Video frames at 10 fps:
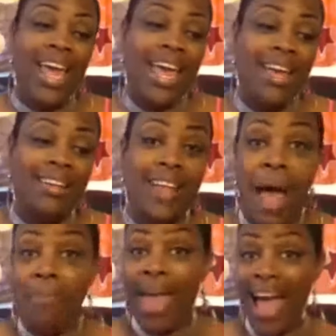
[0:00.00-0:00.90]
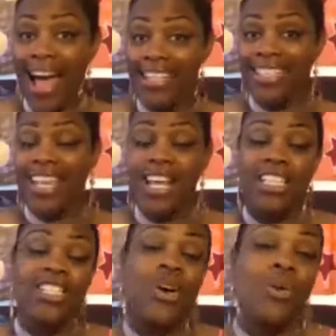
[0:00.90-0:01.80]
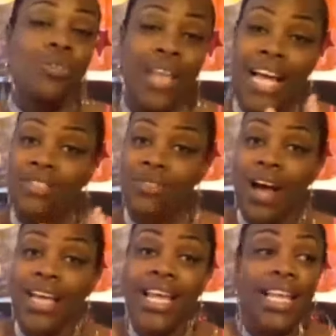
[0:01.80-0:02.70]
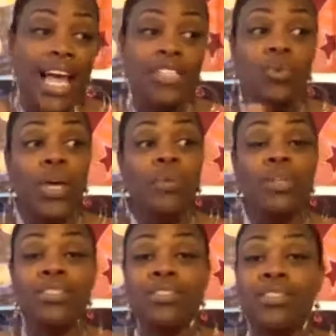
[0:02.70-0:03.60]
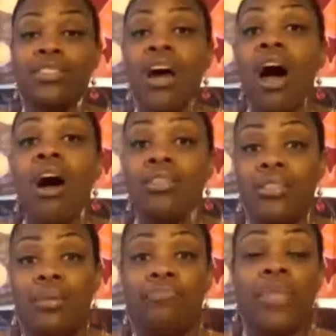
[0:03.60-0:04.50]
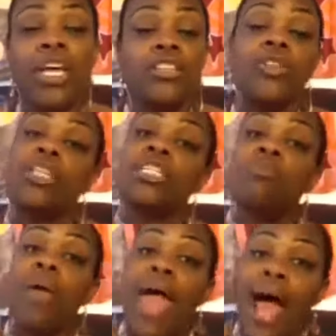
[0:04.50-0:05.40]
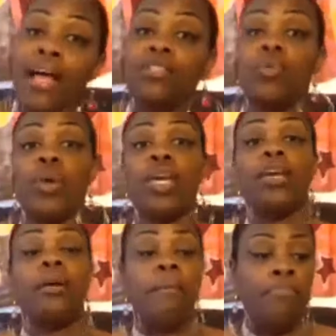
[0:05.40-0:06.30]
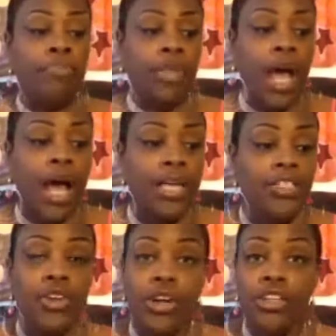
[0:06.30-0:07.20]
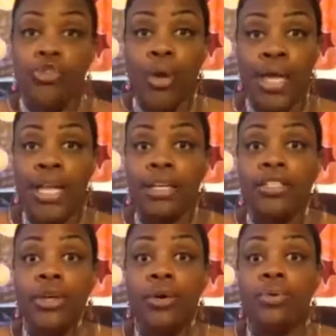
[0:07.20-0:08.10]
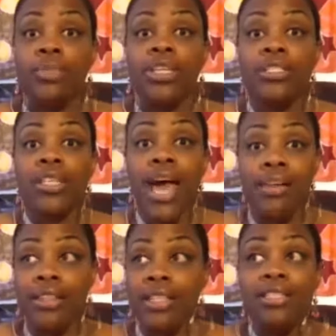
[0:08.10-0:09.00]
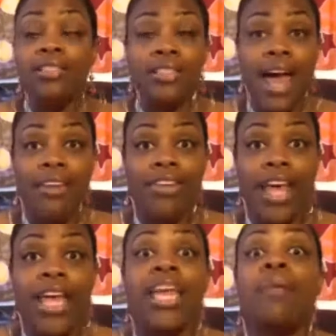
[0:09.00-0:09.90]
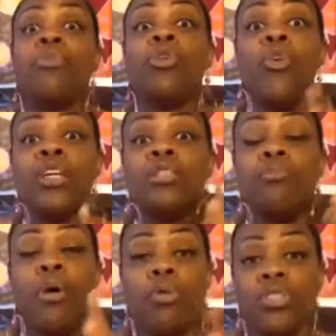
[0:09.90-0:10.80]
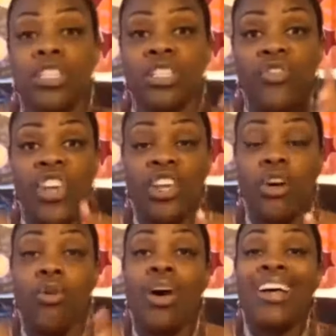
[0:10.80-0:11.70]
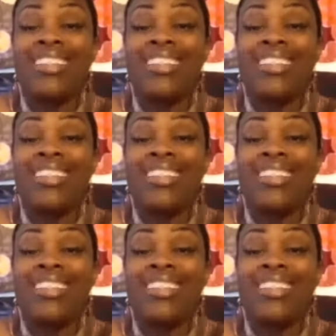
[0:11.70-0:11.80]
and I passed. So last Friday, last week was just awesome. So this past week, I started training. So this Saturday, this is Saturday, and I'm going to post this video